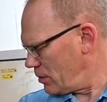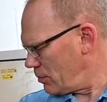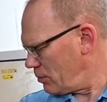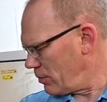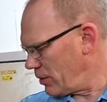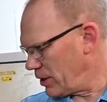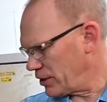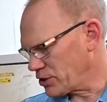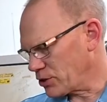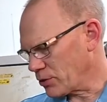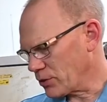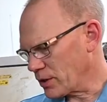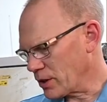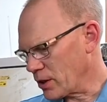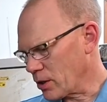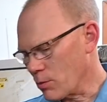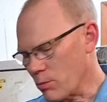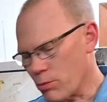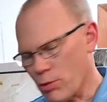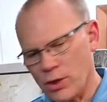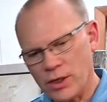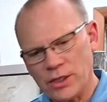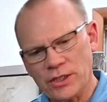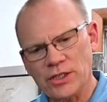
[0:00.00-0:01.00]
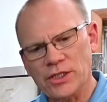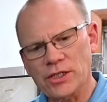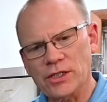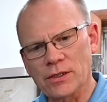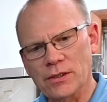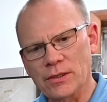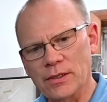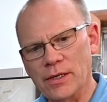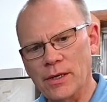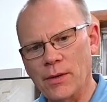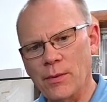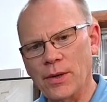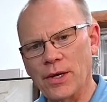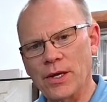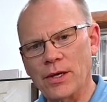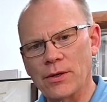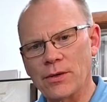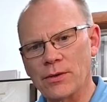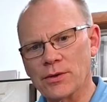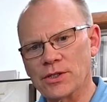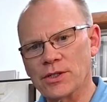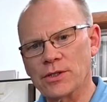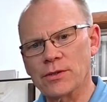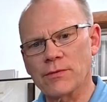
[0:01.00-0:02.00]
measuring our Brix, and we can
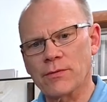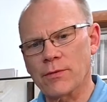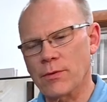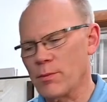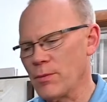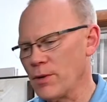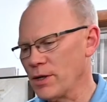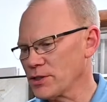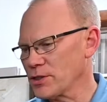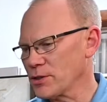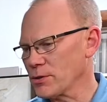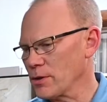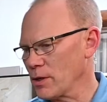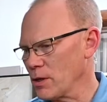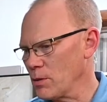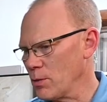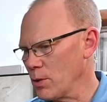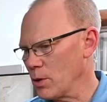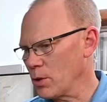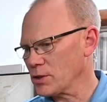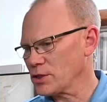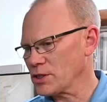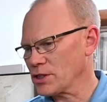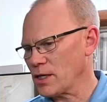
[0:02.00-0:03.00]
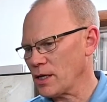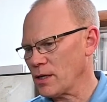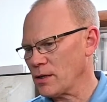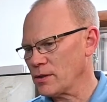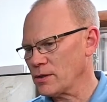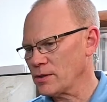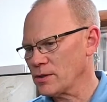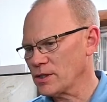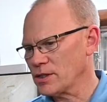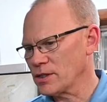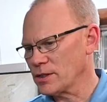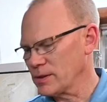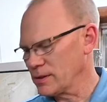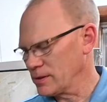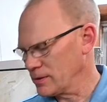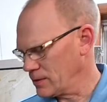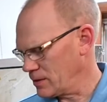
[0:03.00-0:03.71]
use it for measuring our milk solids.